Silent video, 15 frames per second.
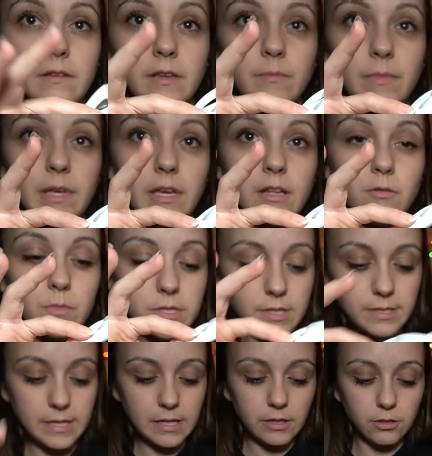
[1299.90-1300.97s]
And make it almost
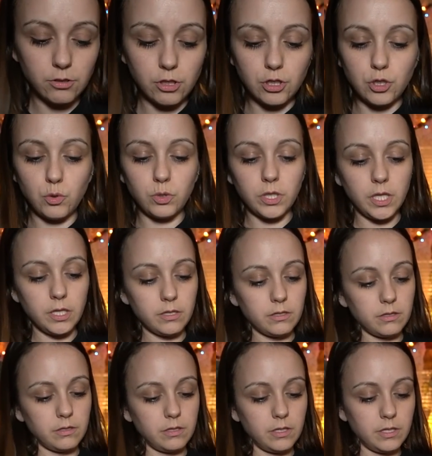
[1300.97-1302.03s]
looks like a little cannoli,
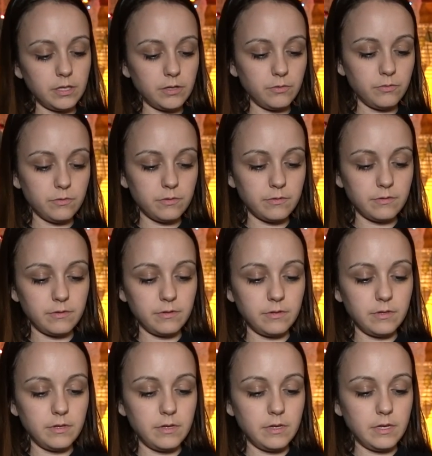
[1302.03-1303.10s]
you know?
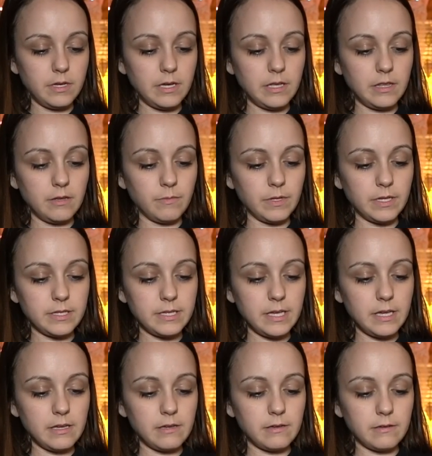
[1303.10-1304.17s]
And I'm going to
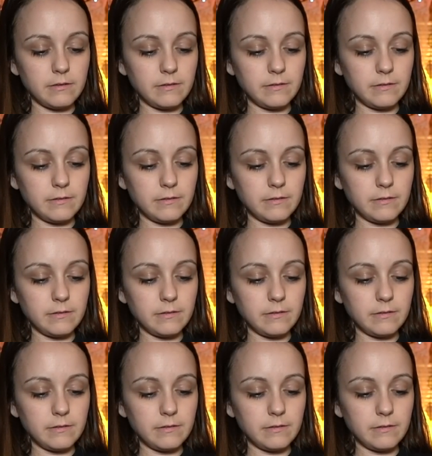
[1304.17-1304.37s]
take,